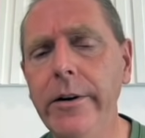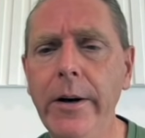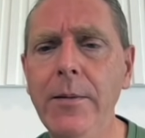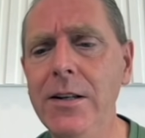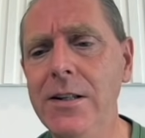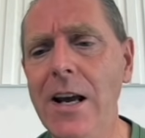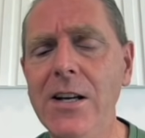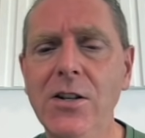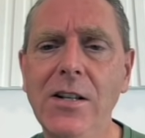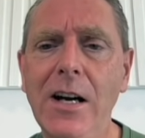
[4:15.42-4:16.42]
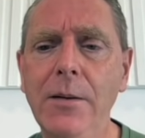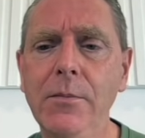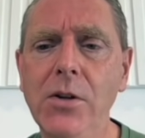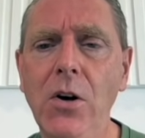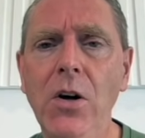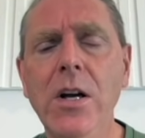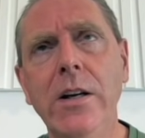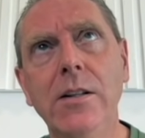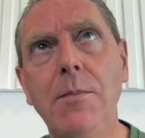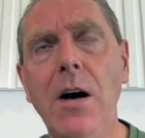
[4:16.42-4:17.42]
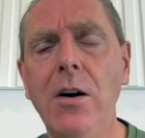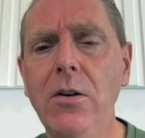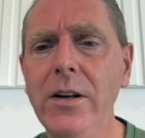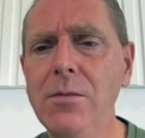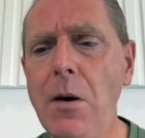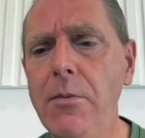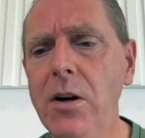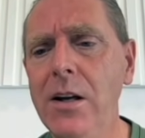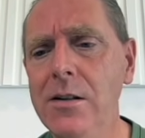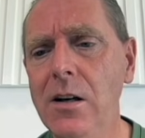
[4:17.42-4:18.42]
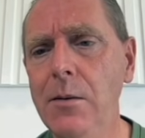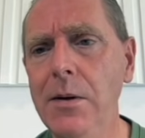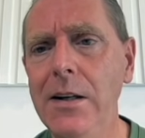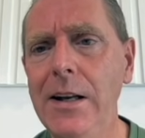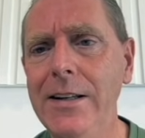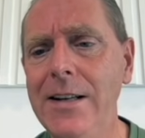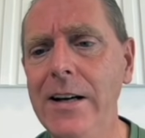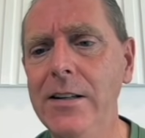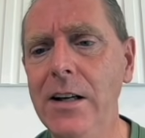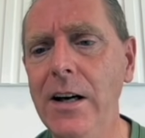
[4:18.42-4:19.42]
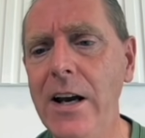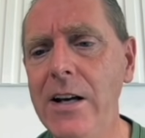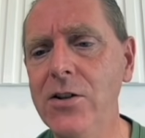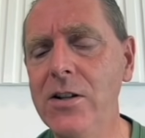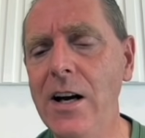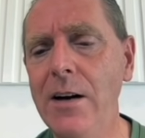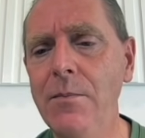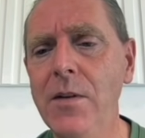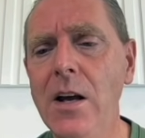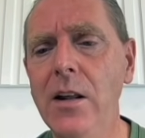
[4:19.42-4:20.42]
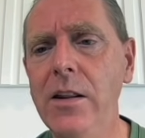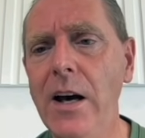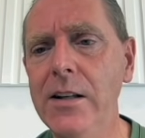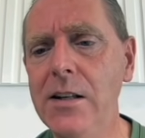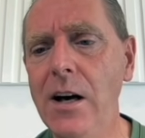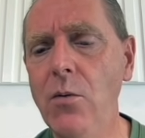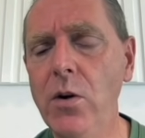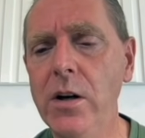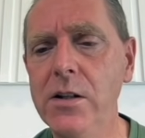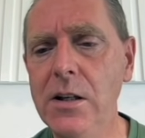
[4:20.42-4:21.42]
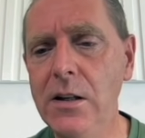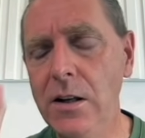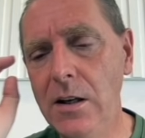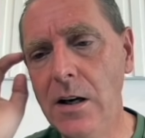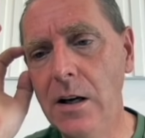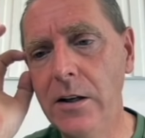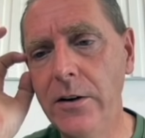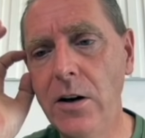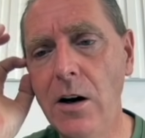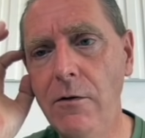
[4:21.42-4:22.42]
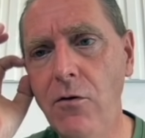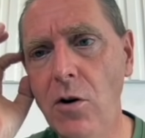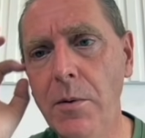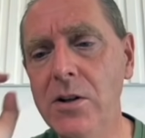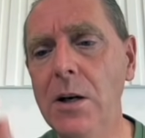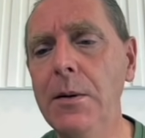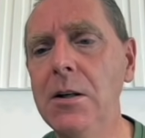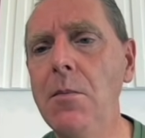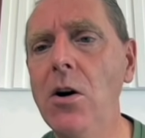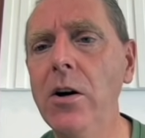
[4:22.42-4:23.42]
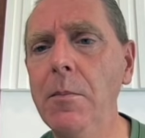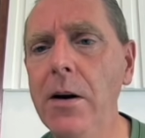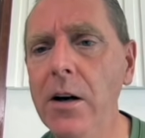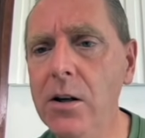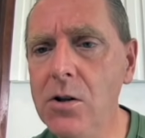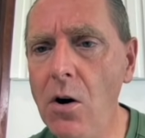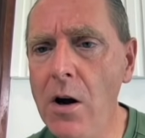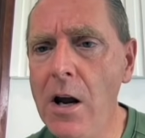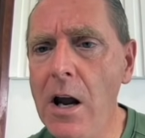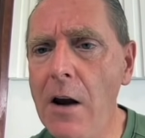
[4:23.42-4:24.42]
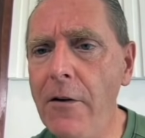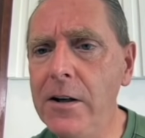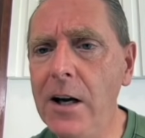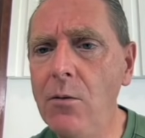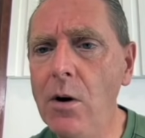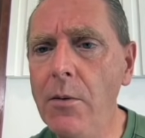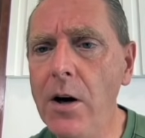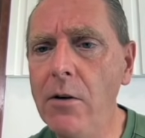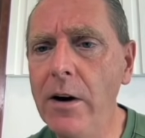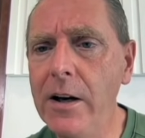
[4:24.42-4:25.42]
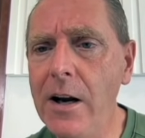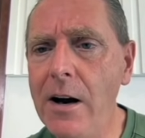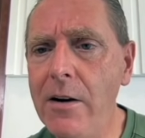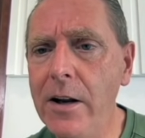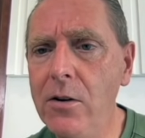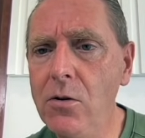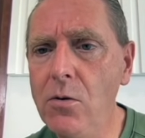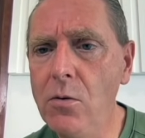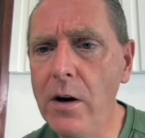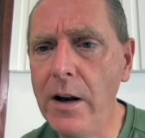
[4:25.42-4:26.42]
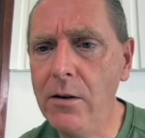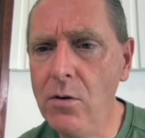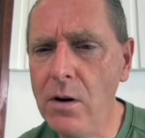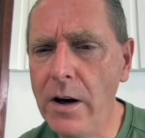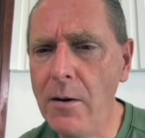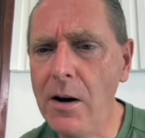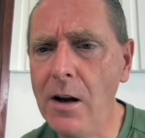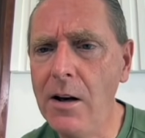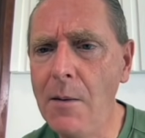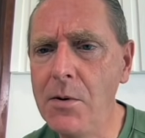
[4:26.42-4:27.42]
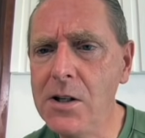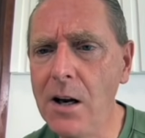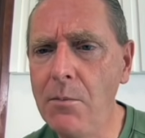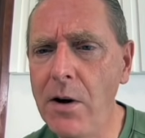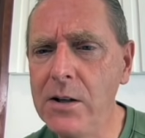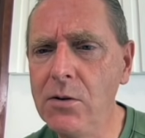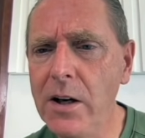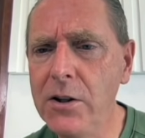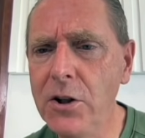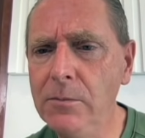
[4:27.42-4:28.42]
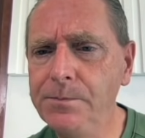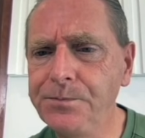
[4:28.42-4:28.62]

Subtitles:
this is Asia time, so tomorrow it's going to be late night Asia time that we're going to see the London hard fork, but it's going to be tomorrow in America. So if I take where we are right now and I do like a 10% price reduction,